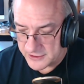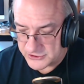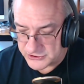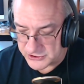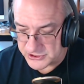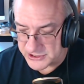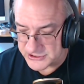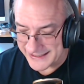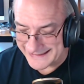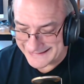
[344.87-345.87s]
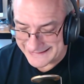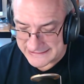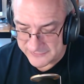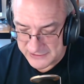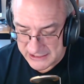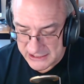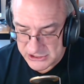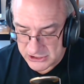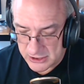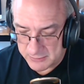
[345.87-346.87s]
such as
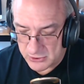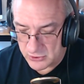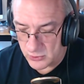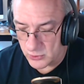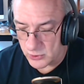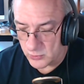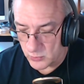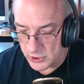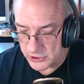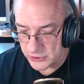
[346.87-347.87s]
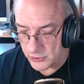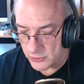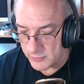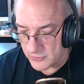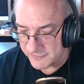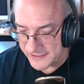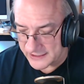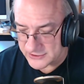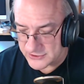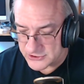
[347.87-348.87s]
identification number or one or more
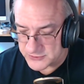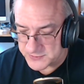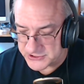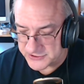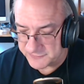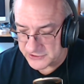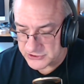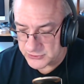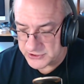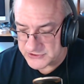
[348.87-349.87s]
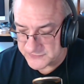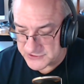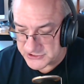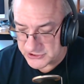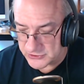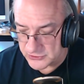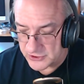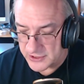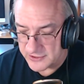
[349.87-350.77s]
factors specific to his physical,